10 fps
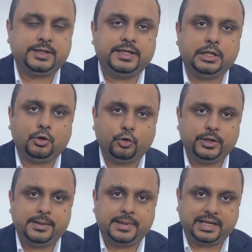in the
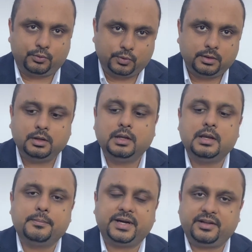OE manual,
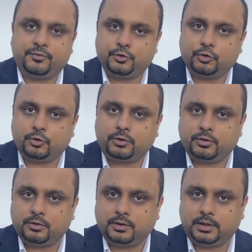but if you don't
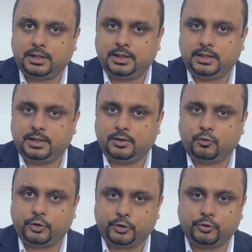
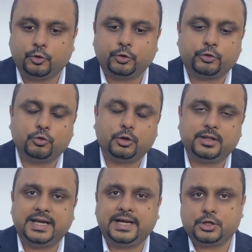want to go through all
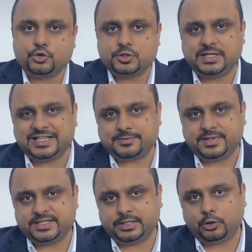that, usually it's
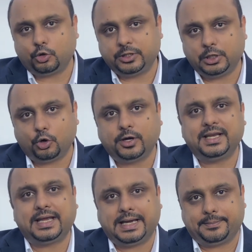mentioned on the oil
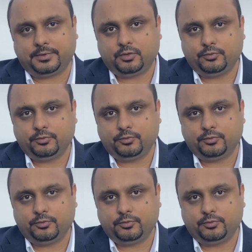cap.